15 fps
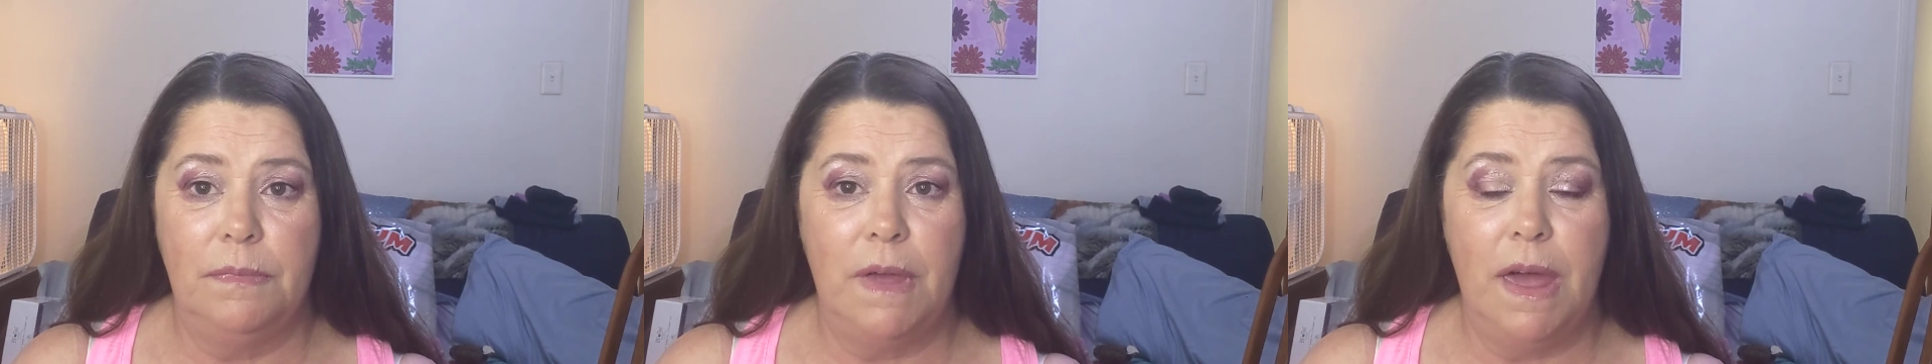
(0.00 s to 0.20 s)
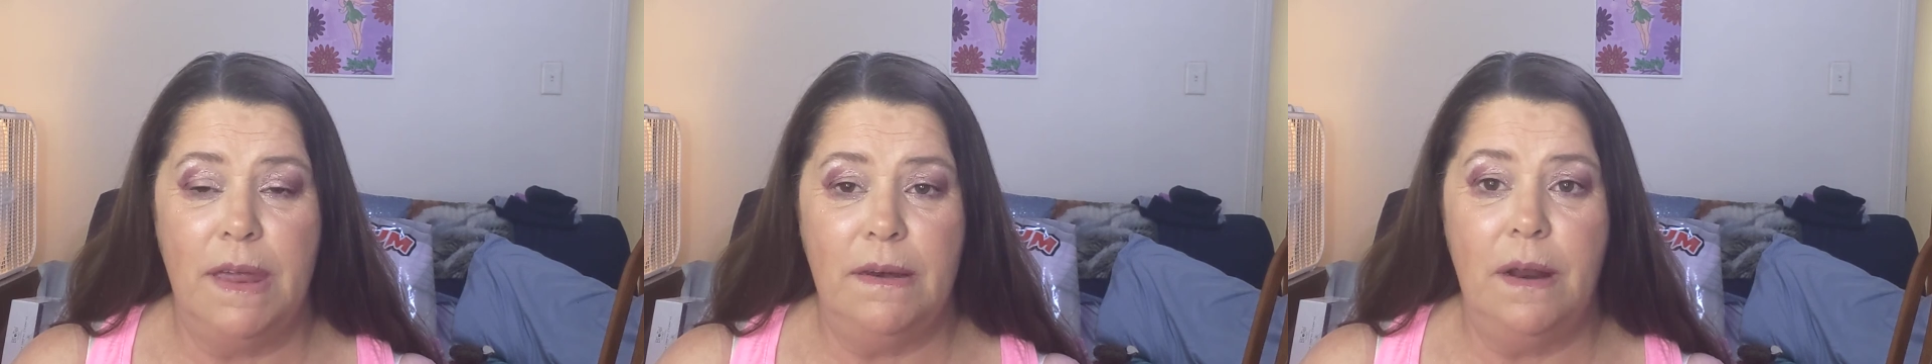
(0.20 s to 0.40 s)

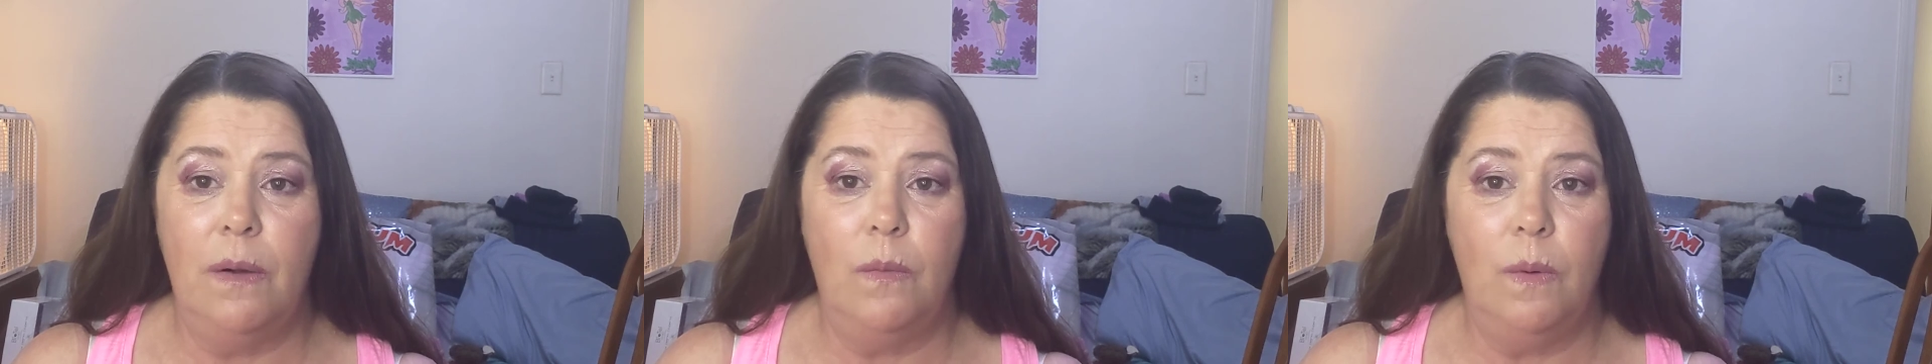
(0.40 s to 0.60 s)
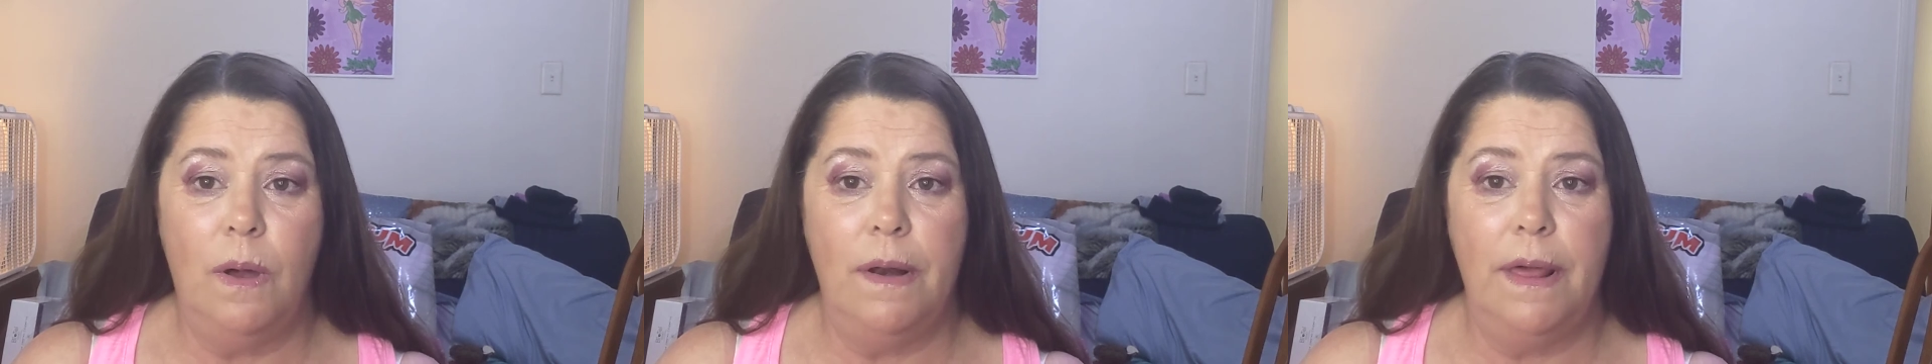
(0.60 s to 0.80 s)
ain't no
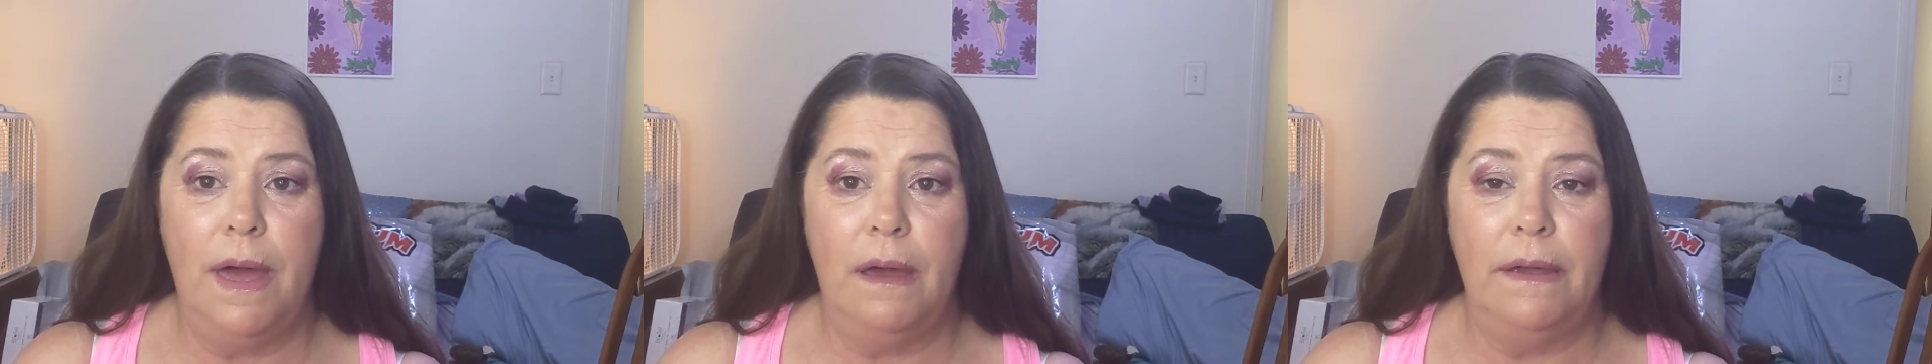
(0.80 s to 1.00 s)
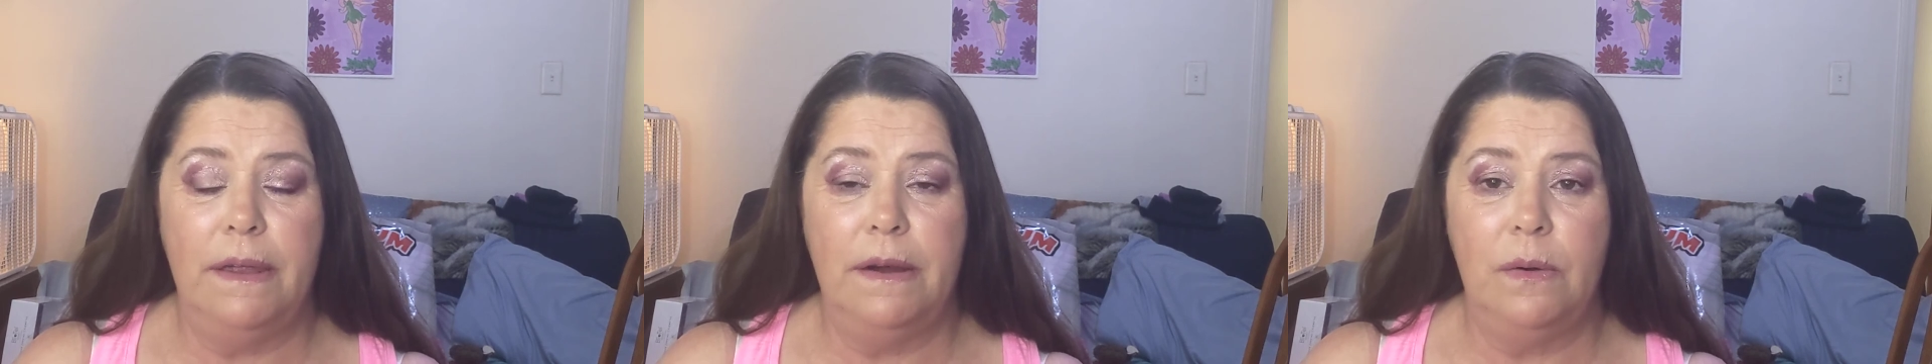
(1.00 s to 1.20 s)
one
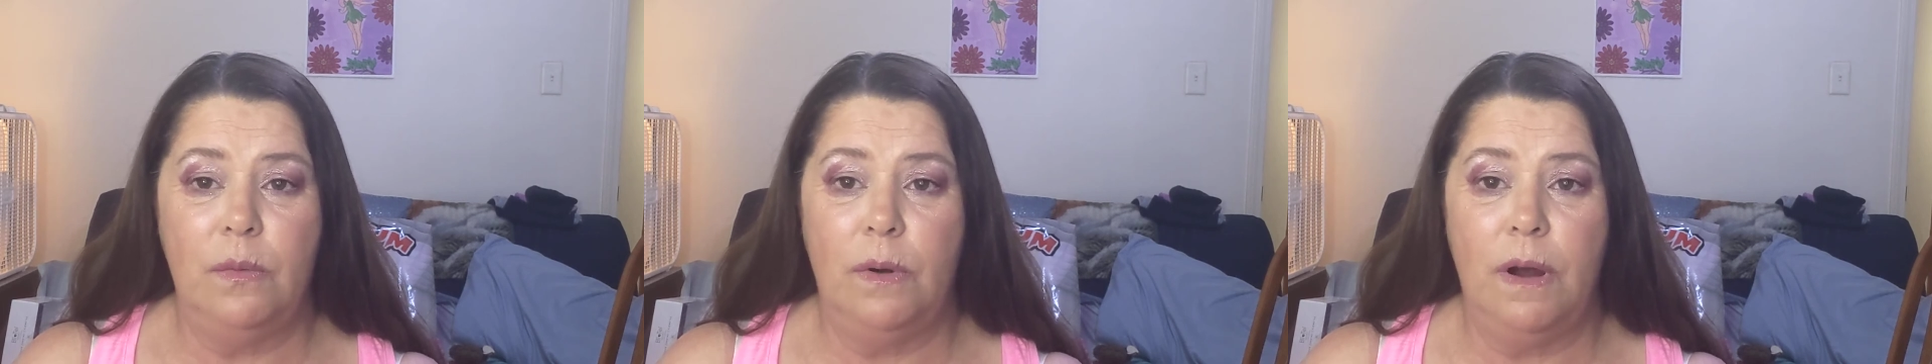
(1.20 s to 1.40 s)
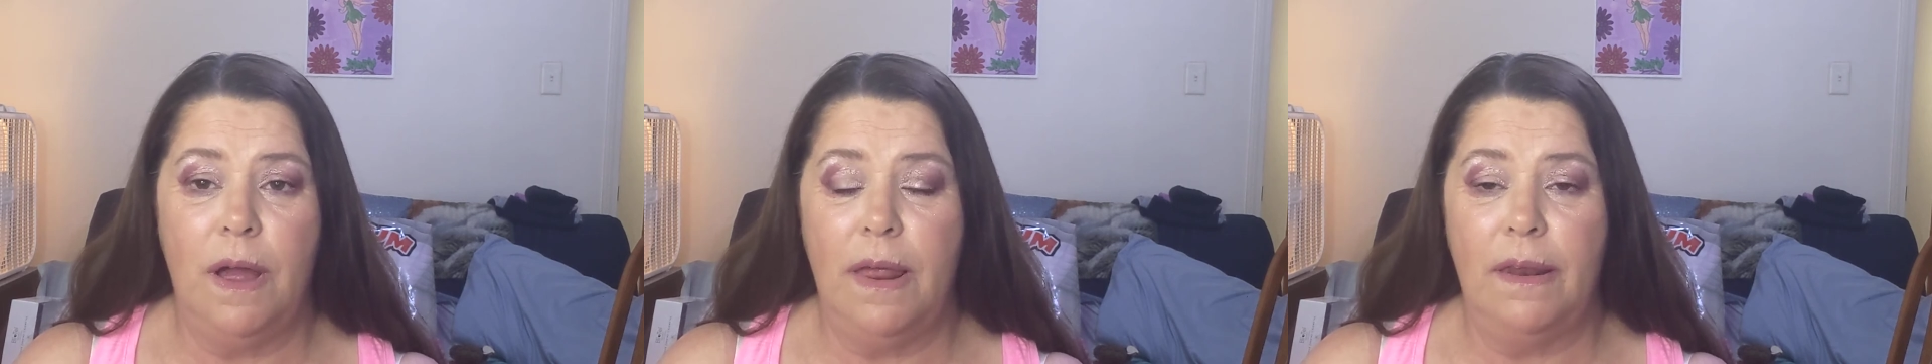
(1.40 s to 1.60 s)
out here
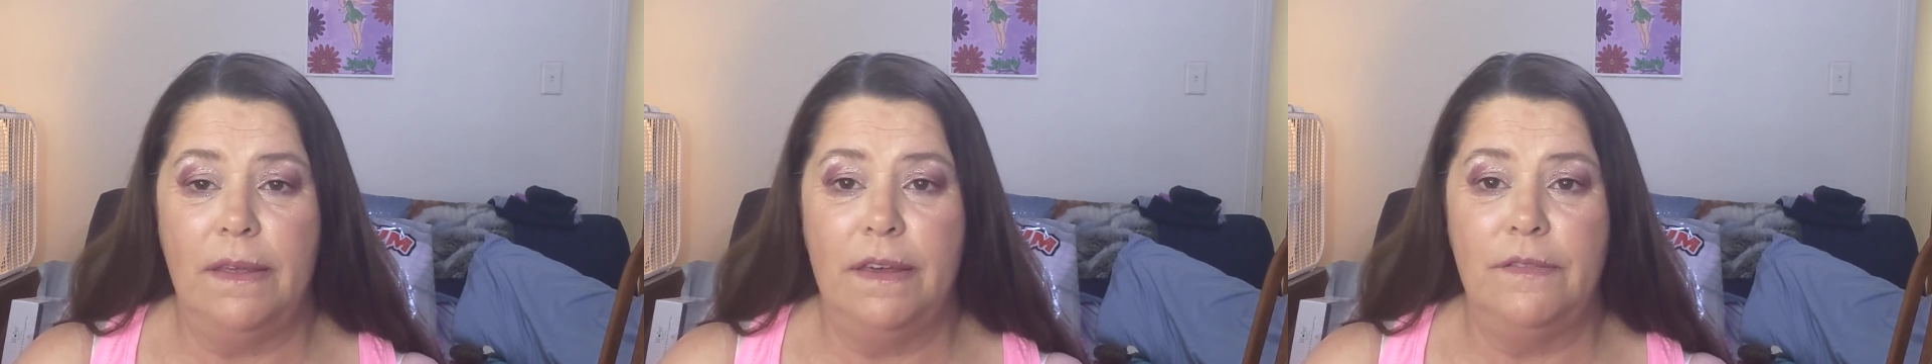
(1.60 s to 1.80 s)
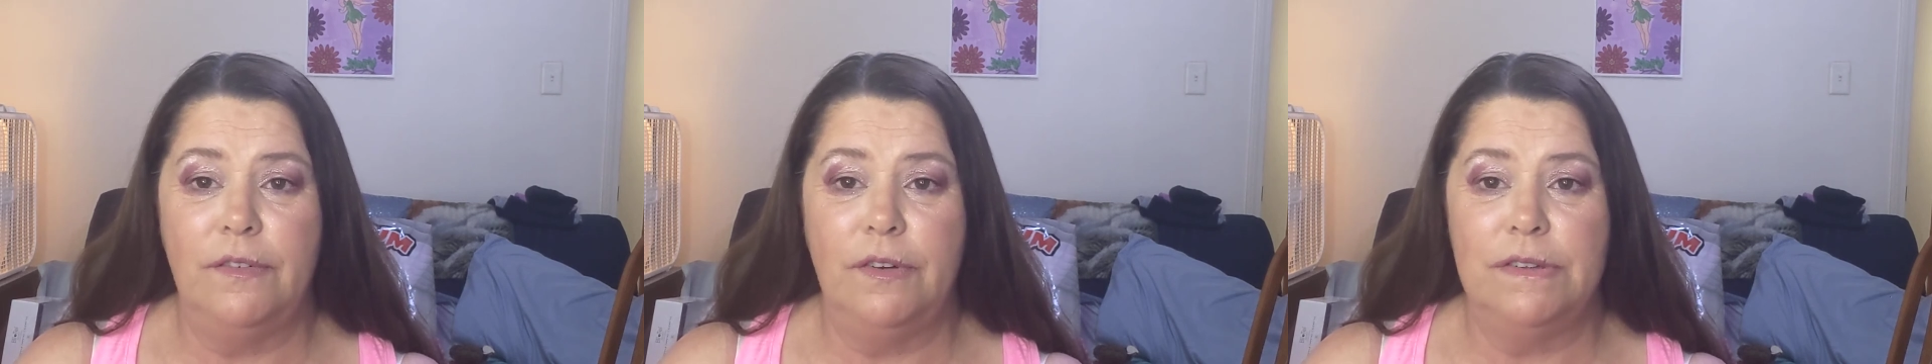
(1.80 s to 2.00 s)
where I
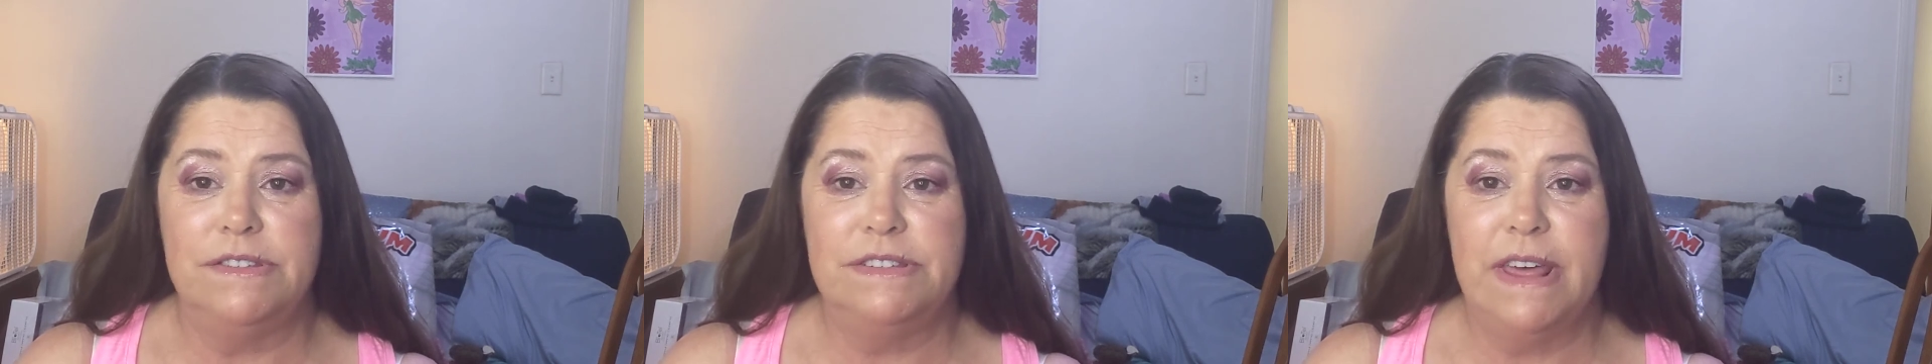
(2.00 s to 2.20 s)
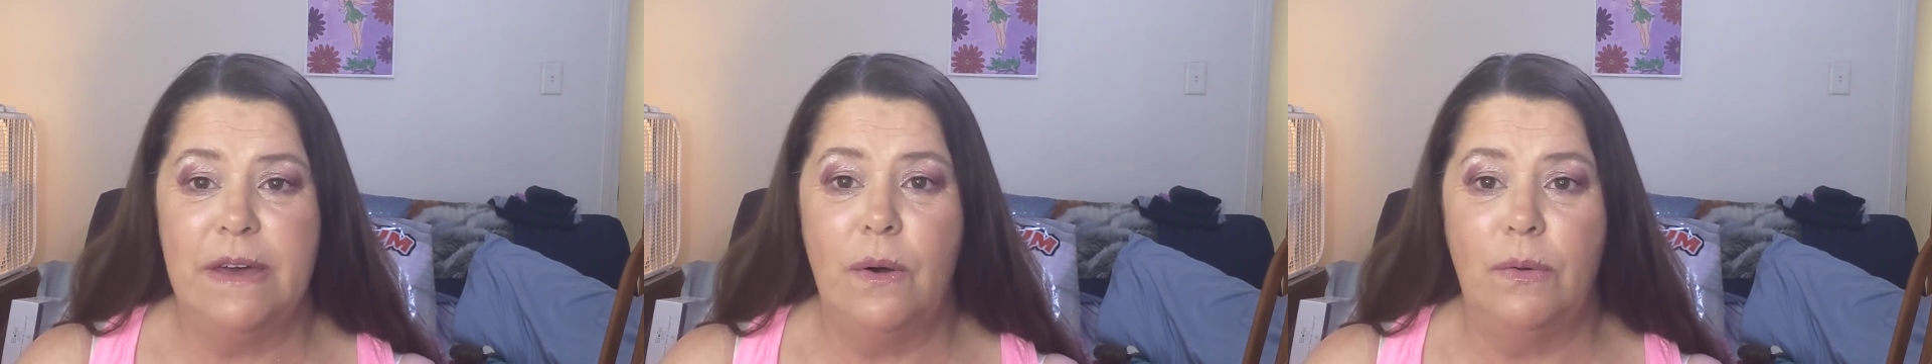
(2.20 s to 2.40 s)
live gonna
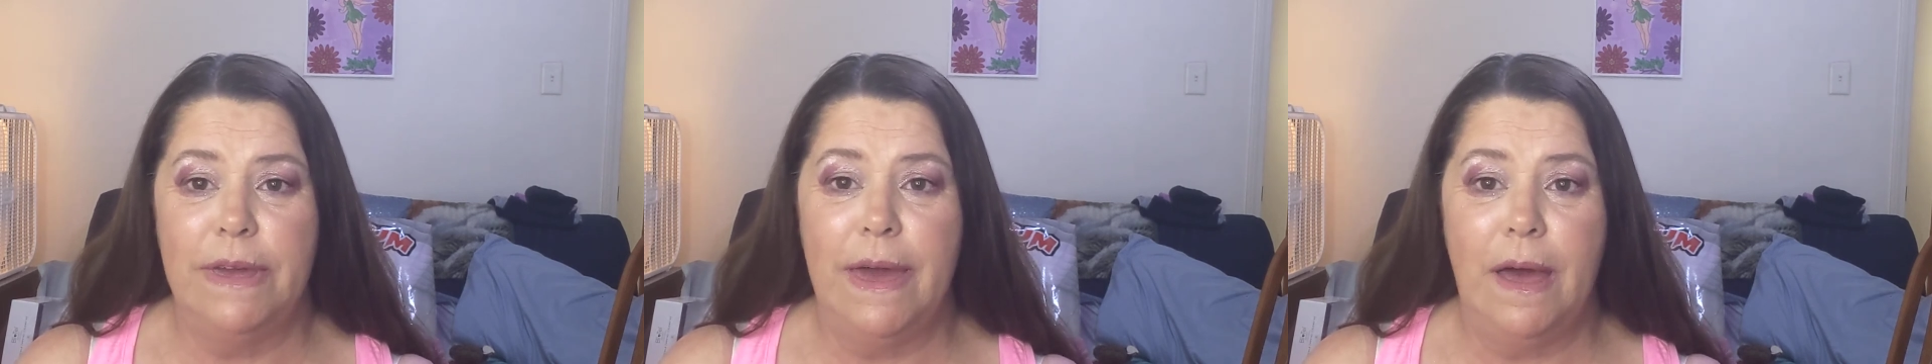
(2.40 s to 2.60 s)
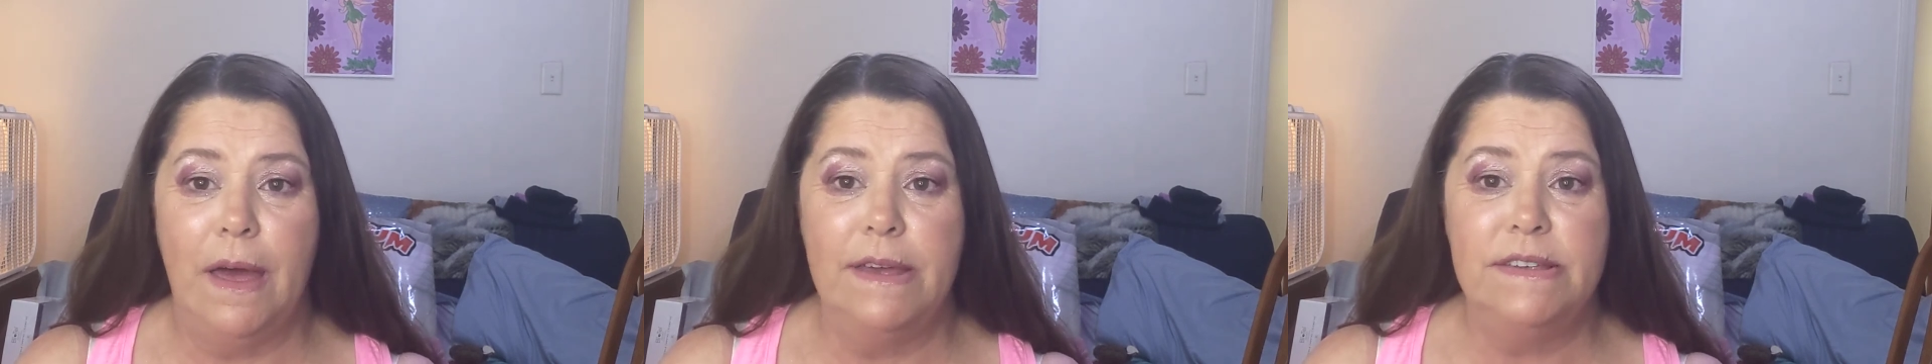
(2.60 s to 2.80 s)
say, oh
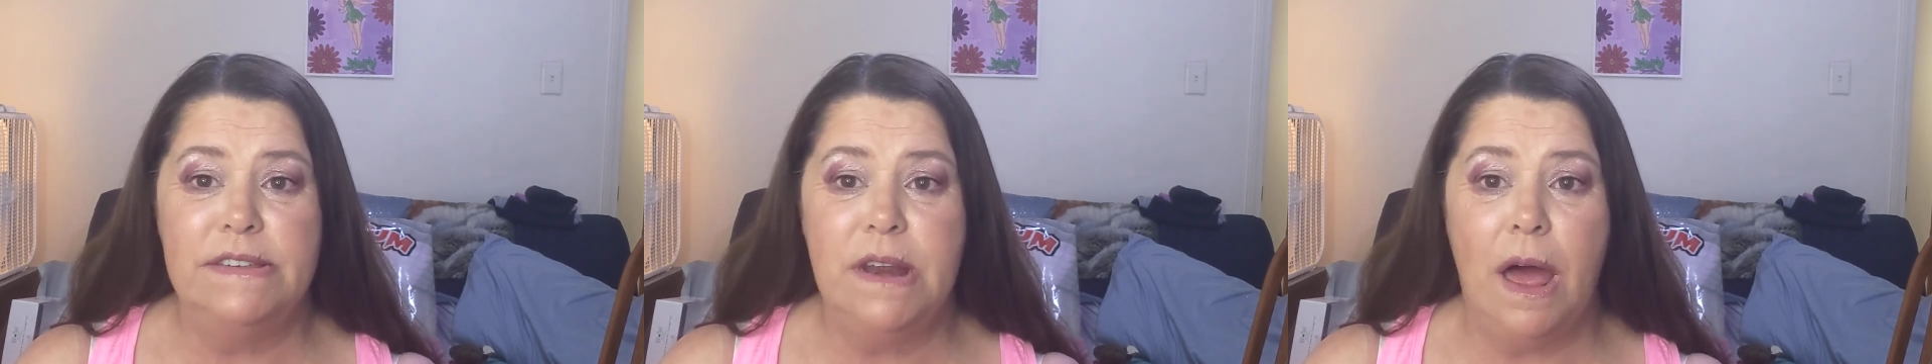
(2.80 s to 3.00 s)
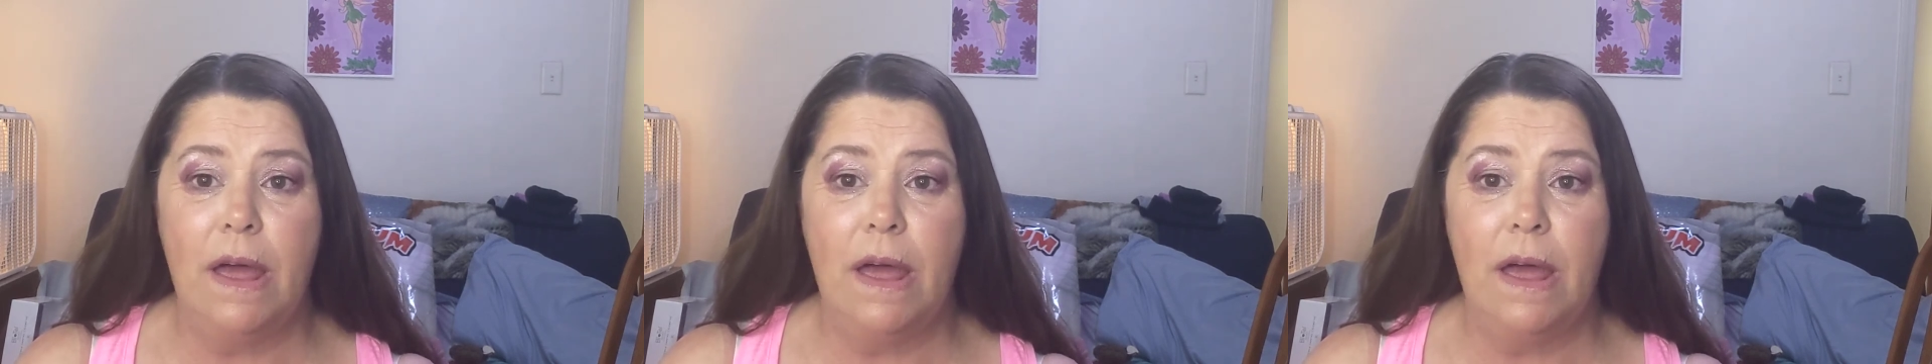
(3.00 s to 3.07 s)
yeah, I,